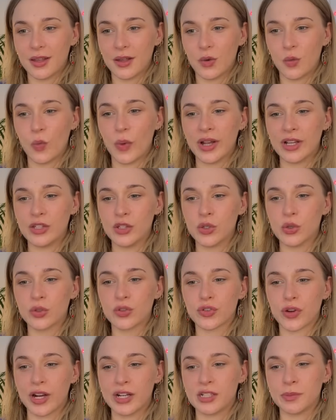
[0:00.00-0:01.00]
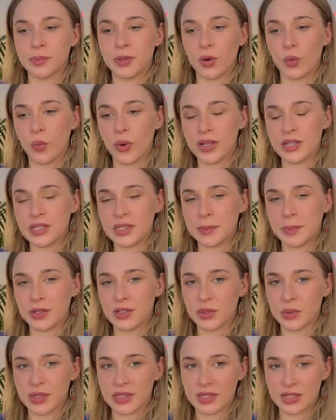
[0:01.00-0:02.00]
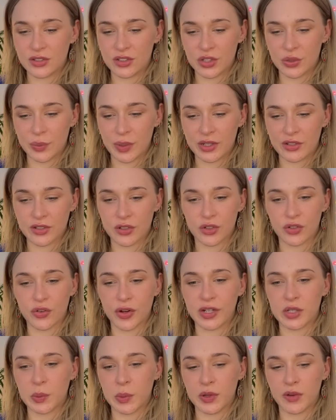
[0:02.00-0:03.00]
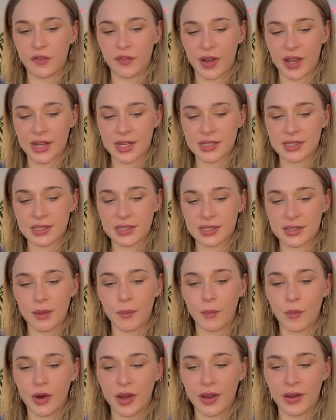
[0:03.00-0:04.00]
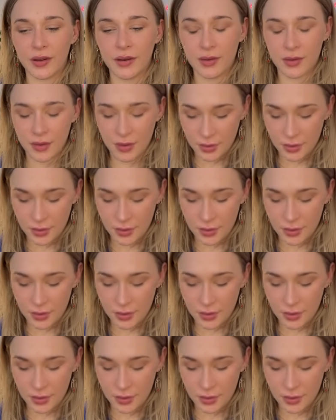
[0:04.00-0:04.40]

when you try to put wisdom onto a situation or try to advise someone.